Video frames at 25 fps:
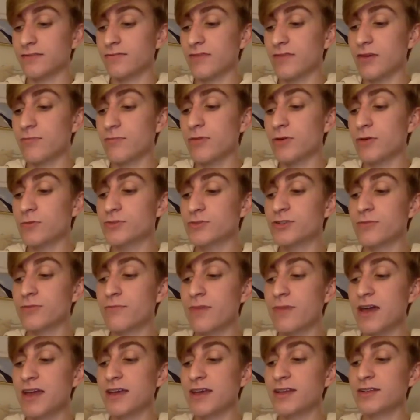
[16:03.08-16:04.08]
They build
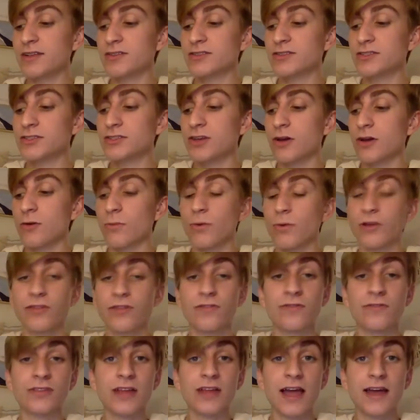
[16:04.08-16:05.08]
domains with
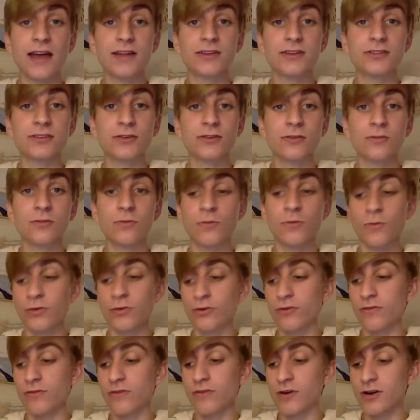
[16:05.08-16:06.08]
flat
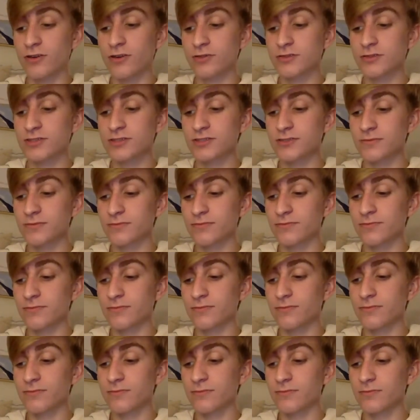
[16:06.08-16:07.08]
waterfalls,
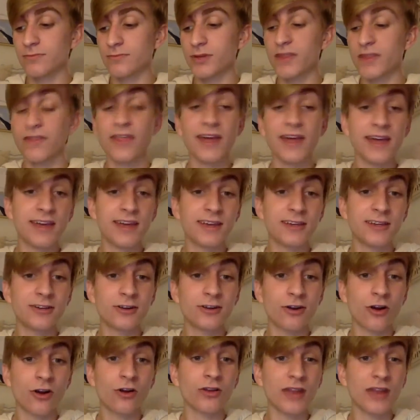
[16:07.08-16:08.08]
but they
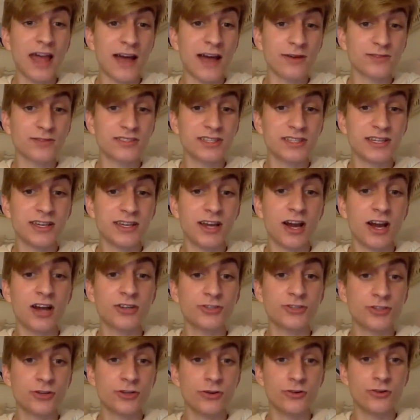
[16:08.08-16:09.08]
are lousy
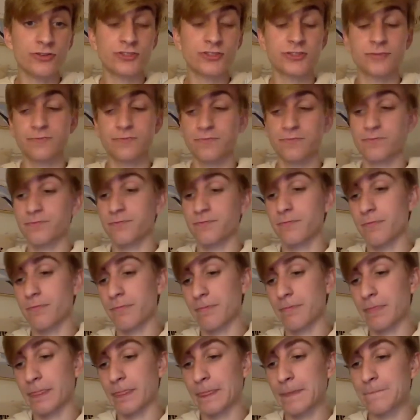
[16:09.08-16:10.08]
hunters.
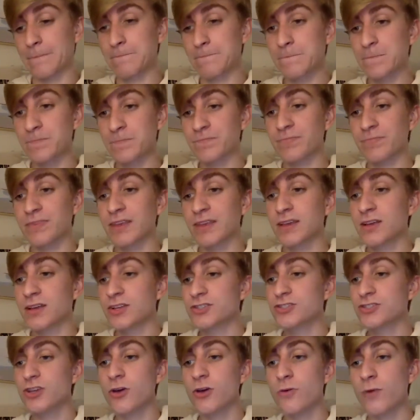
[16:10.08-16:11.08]

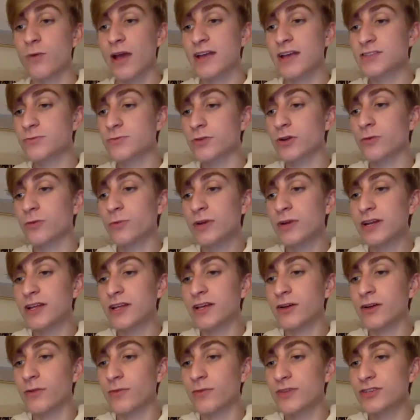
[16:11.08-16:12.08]
So, as we're
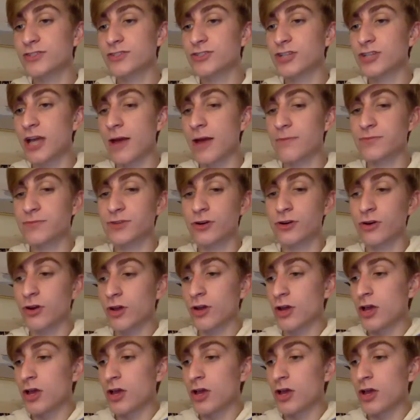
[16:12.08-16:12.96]
reading on this chapter,